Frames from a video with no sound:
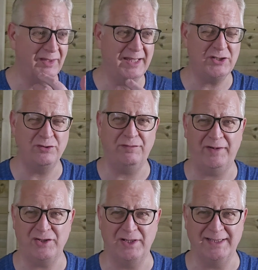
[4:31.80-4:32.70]
It's
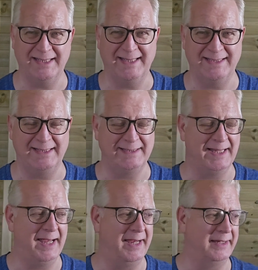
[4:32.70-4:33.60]
refreshing, it's easily
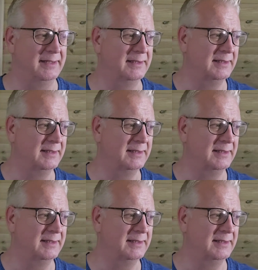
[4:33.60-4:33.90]
drunk,